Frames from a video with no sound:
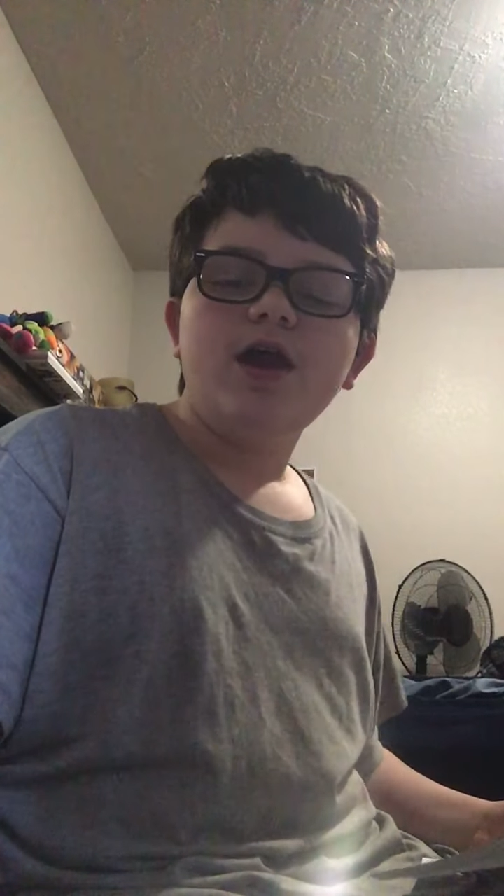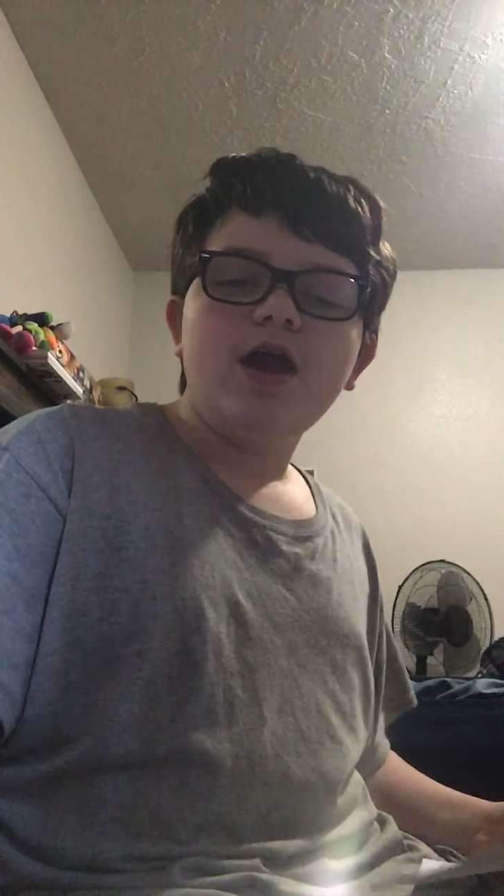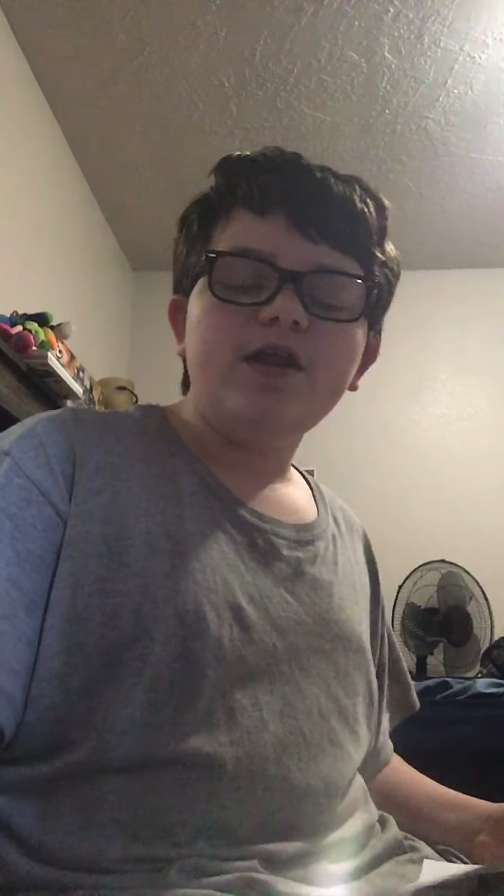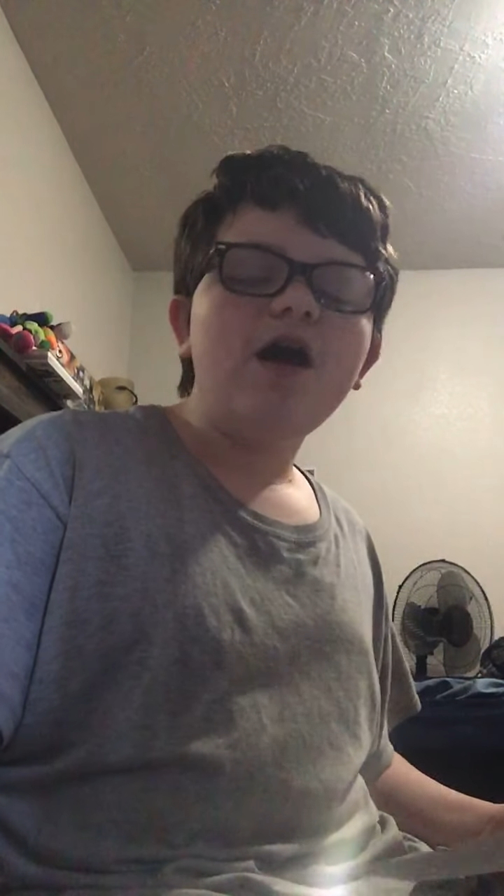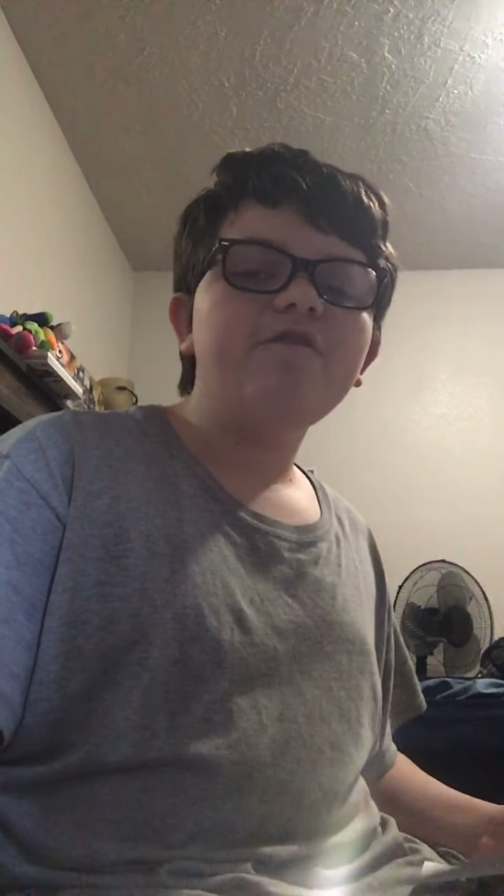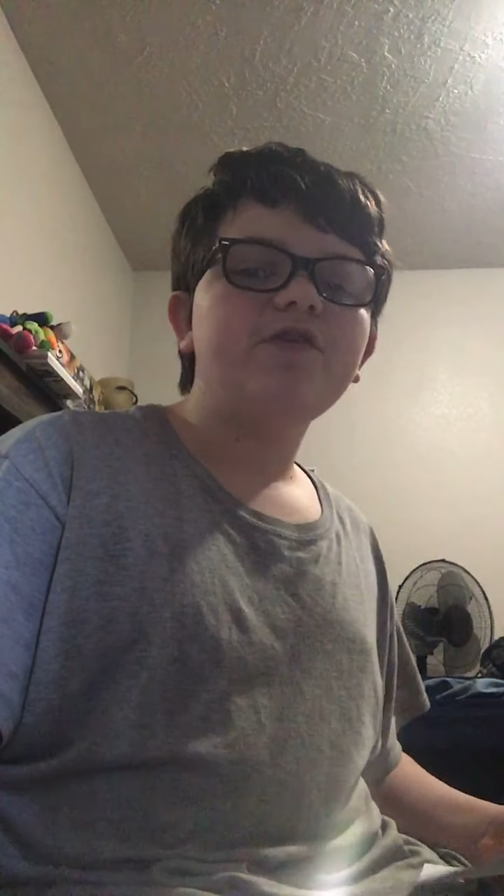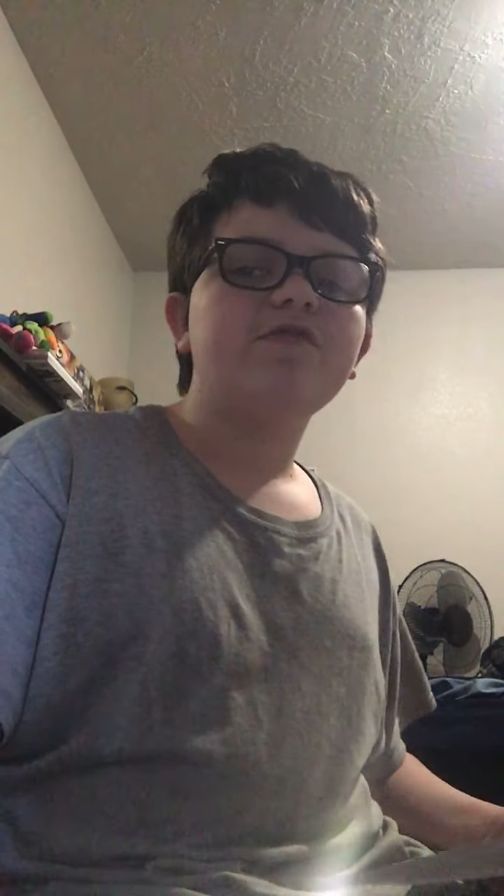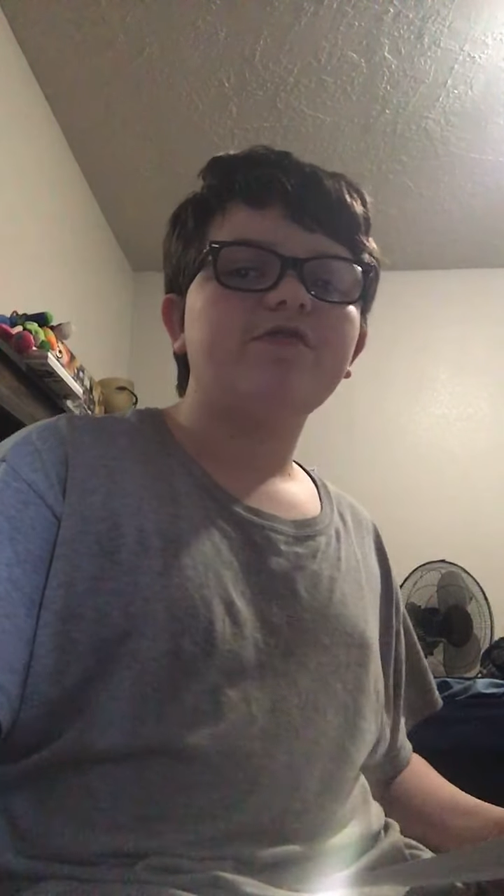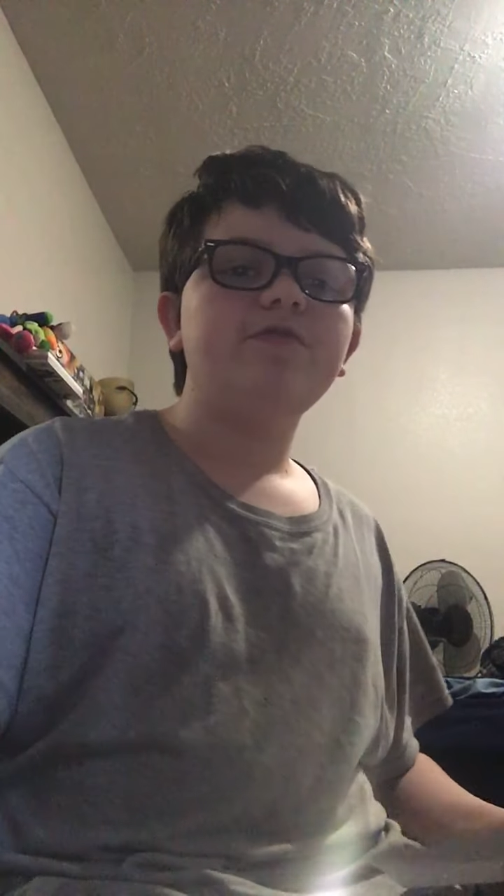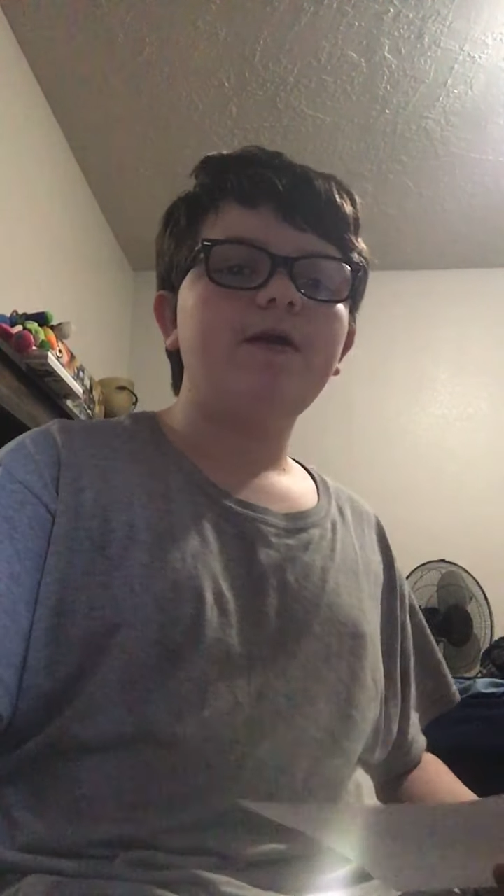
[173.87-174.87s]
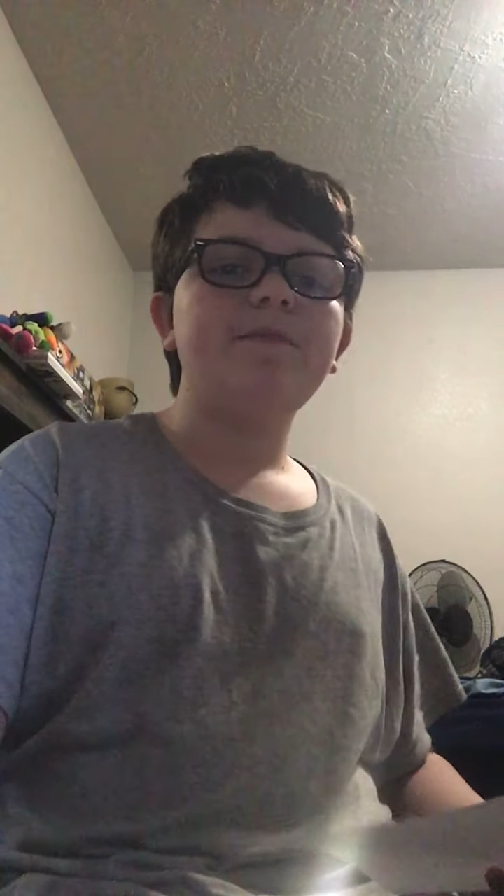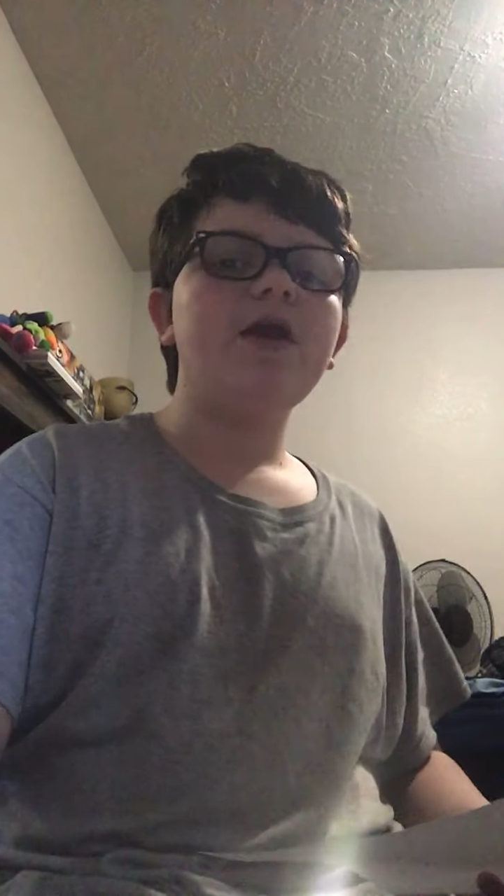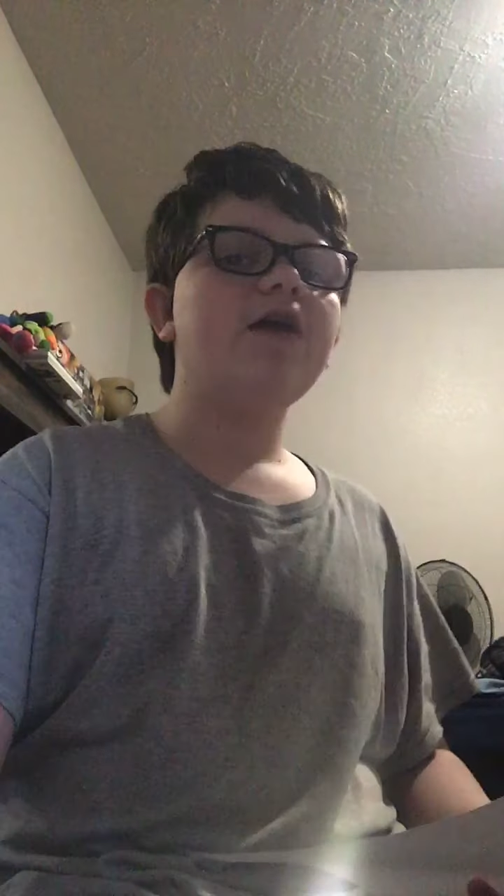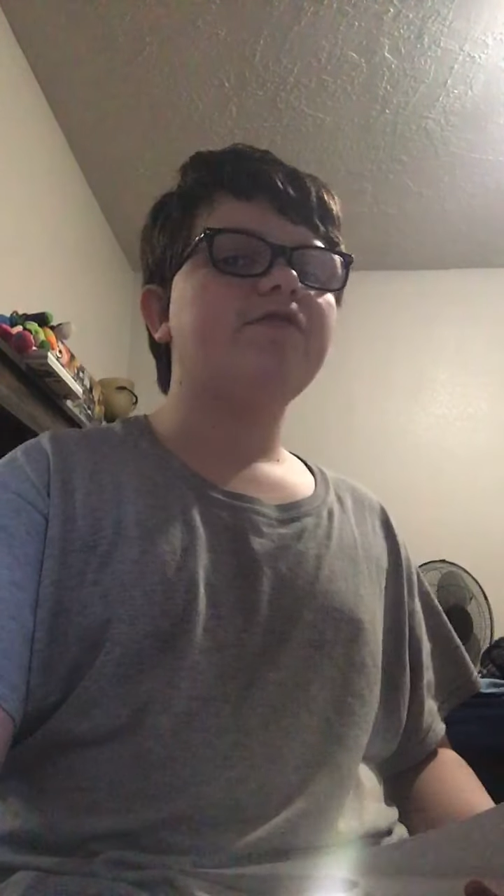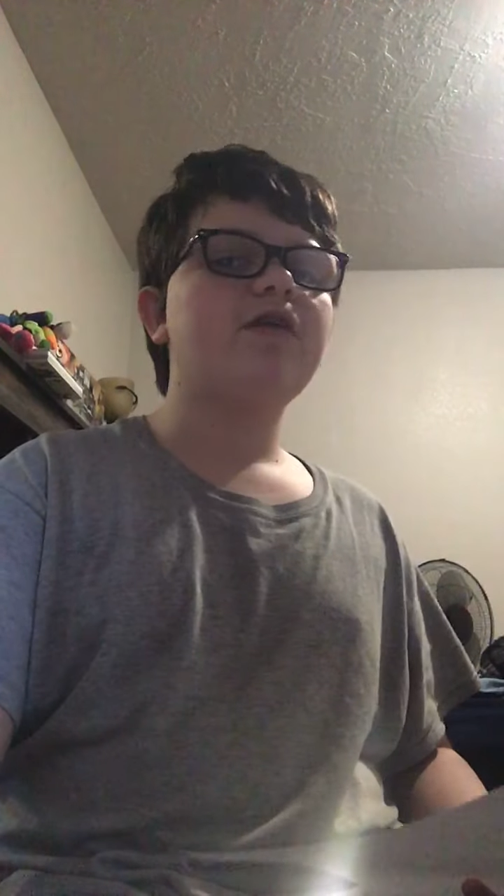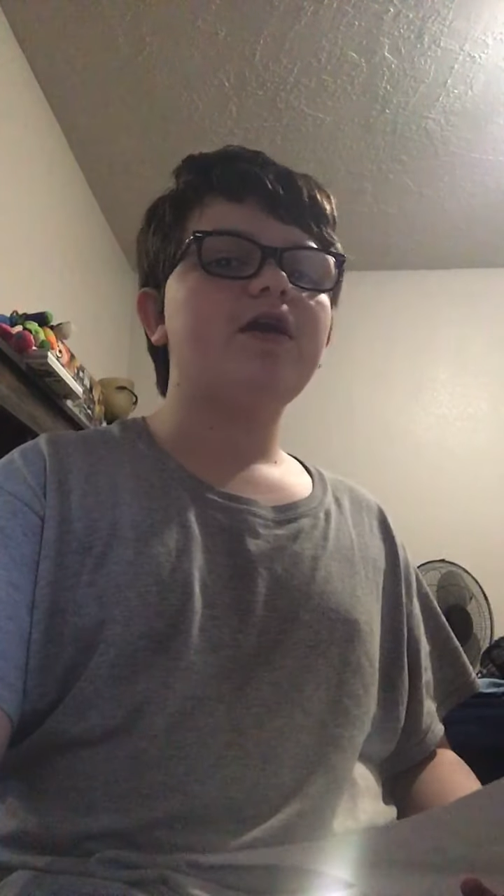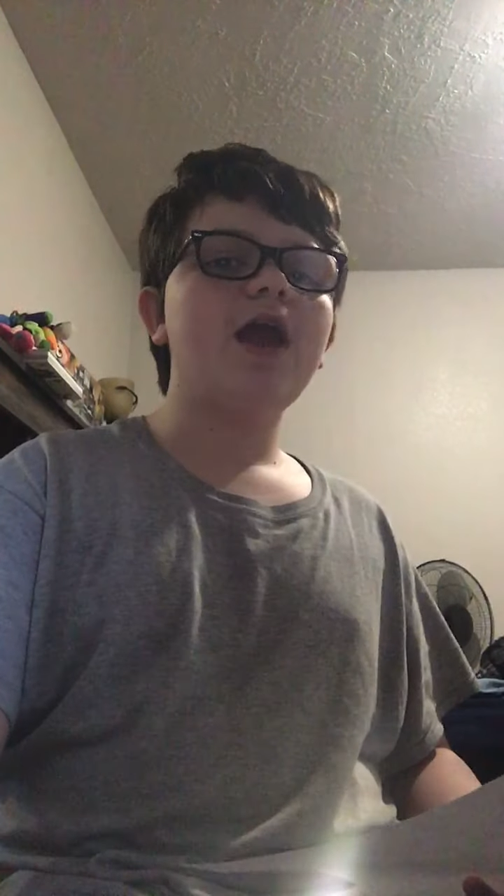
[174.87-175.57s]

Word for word: And obviously, you might be asking,